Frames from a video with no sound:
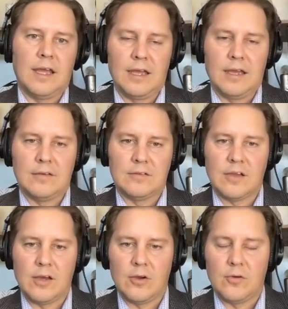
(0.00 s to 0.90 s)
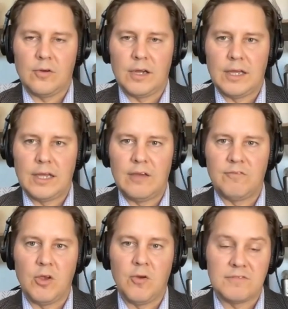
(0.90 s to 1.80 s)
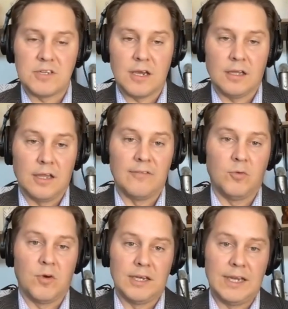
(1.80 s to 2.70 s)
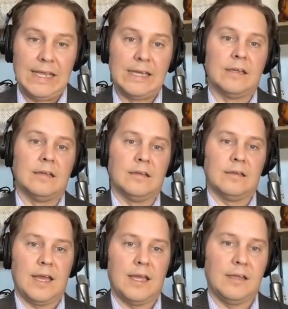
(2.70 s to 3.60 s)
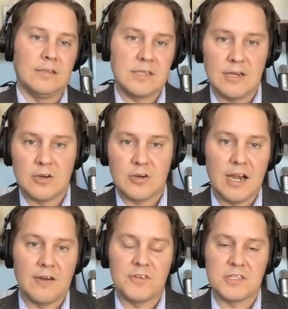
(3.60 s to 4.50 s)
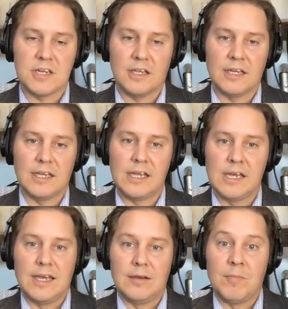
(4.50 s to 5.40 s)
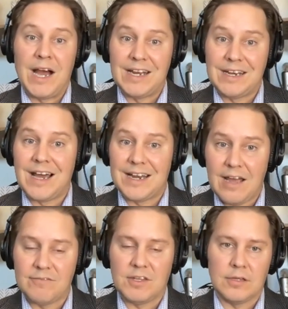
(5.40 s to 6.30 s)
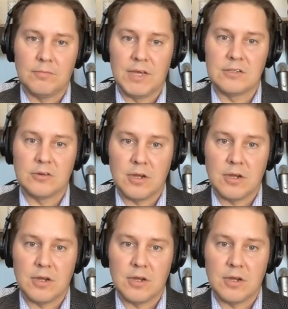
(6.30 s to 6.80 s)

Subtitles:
And so if you have a loved one in a senior care facility that might not have the mental